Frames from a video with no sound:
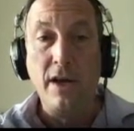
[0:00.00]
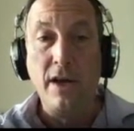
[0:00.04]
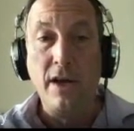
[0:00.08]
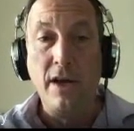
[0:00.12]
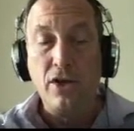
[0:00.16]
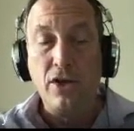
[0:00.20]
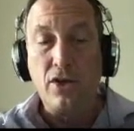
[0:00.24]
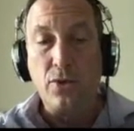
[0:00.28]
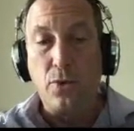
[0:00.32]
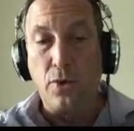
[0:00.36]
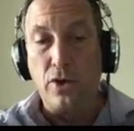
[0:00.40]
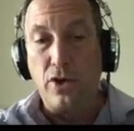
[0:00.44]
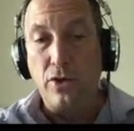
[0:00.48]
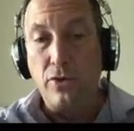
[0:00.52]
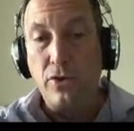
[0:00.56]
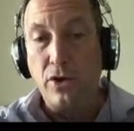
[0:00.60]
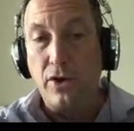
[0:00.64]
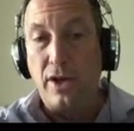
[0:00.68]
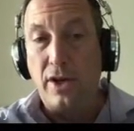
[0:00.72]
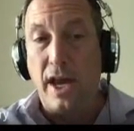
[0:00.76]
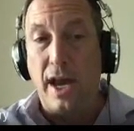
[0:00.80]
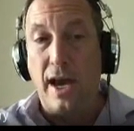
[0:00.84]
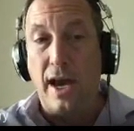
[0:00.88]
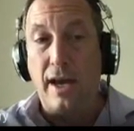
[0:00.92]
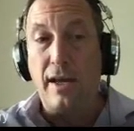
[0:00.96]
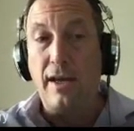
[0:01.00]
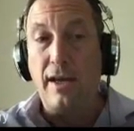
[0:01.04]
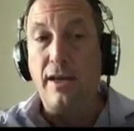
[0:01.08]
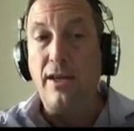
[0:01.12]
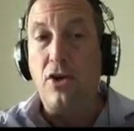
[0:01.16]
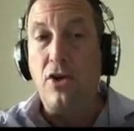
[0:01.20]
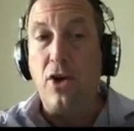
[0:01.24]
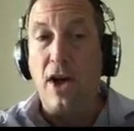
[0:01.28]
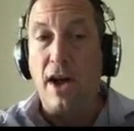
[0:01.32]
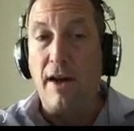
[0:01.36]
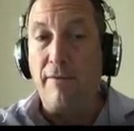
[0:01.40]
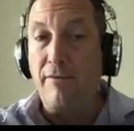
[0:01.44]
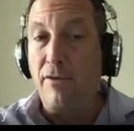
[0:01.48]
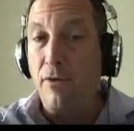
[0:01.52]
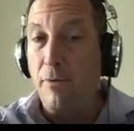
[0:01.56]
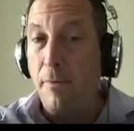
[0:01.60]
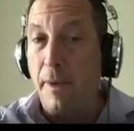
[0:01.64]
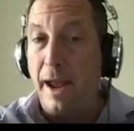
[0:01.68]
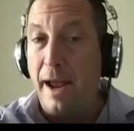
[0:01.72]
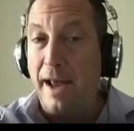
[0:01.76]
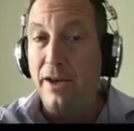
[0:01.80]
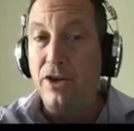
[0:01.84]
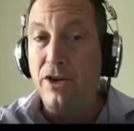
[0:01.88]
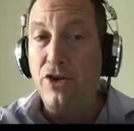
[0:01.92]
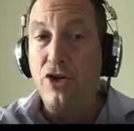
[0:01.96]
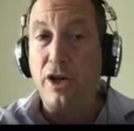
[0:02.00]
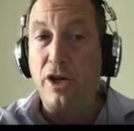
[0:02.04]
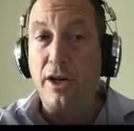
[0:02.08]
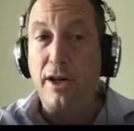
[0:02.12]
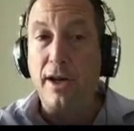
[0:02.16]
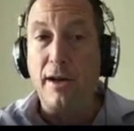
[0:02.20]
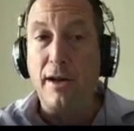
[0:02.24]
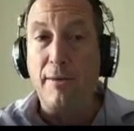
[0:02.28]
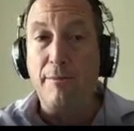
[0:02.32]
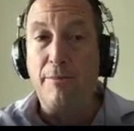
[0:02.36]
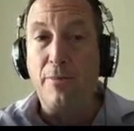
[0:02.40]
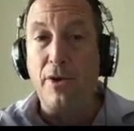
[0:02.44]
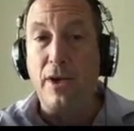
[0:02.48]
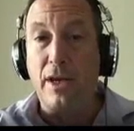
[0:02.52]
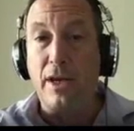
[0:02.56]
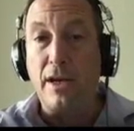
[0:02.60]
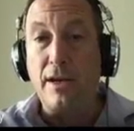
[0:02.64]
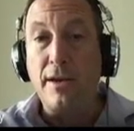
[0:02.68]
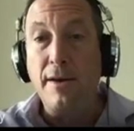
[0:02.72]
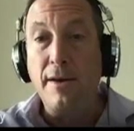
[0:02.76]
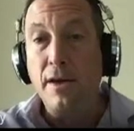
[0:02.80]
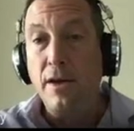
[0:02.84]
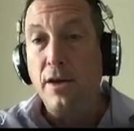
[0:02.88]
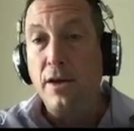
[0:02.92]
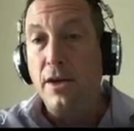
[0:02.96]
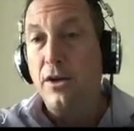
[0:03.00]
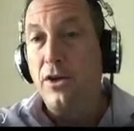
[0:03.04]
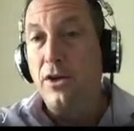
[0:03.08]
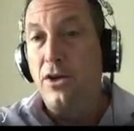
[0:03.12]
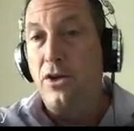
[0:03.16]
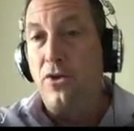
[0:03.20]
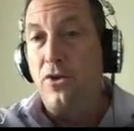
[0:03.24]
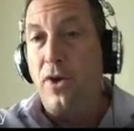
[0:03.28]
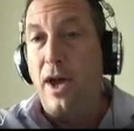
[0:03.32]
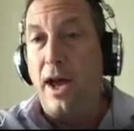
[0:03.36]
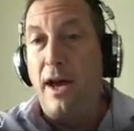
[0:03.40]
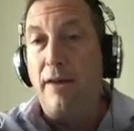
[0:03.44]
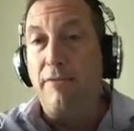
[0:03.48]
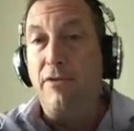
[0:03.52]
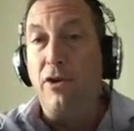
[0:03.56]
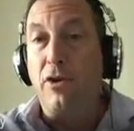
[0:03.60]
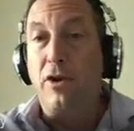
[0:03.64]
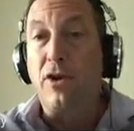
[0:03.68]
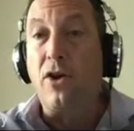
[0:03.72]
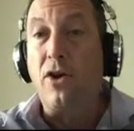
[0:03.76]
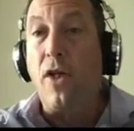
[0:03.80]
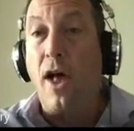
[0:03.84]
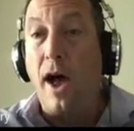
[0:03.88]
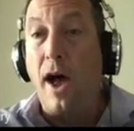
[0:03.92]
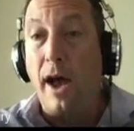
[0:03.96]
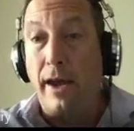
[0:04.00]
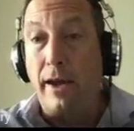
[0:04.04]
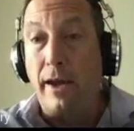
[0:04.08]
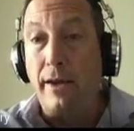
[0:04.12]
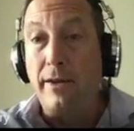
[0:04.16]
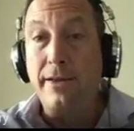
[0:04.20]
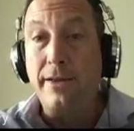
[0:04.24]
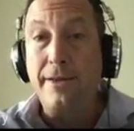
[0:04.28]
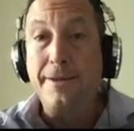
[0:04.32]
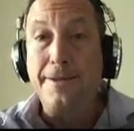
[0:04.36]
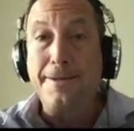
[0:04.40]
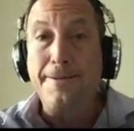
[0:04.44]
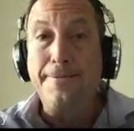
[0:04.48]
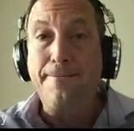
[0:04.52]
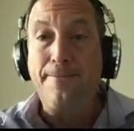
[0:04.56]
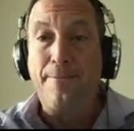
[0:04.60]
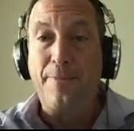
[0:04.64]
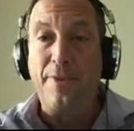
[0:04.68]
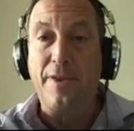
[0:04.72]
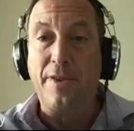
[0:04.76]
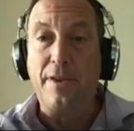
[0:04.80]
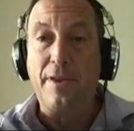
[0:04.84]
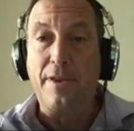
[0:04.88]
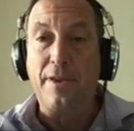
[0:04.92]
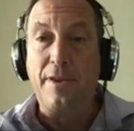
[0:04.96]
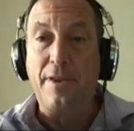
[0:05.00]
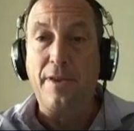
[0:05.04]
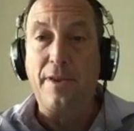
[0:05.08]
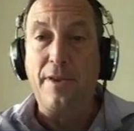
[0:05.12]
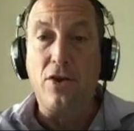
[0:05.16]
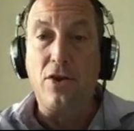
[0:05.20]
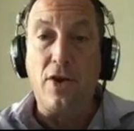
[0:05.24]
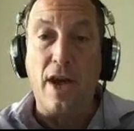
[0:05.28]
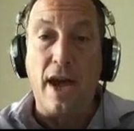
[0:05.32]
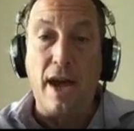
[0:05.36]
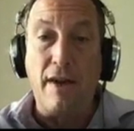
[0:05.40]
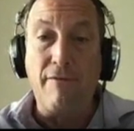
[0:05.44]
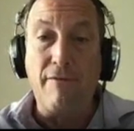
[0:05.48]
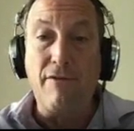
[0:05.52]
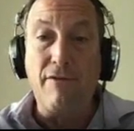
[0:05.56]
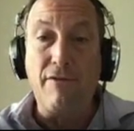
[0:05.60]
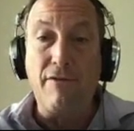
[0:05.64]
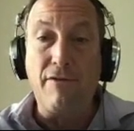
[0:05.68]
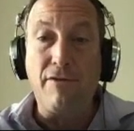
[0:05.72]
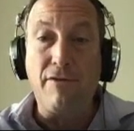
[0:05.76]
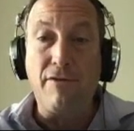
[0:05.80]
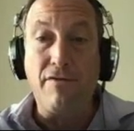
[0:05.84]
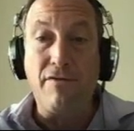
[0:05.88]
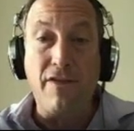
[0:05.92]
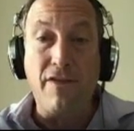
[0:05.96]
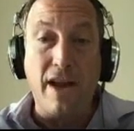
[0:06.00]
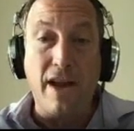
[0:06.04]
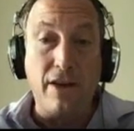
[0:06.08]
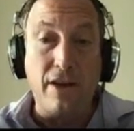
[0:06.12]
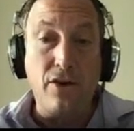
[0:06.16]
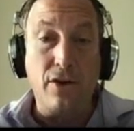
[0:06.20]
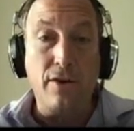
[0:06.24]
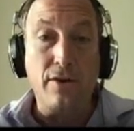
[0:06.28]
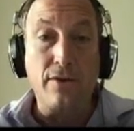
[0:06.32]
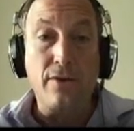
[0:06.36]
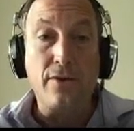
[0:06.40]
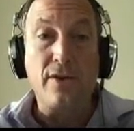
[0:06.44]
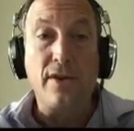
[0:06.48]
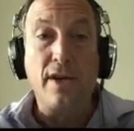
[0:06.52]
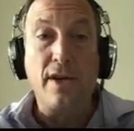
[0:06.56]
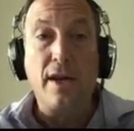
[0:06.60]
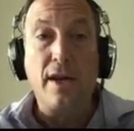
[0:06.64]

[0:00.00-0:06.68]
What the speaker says: So when you look at it, you have your managing company, you have your clients, you have your vendors,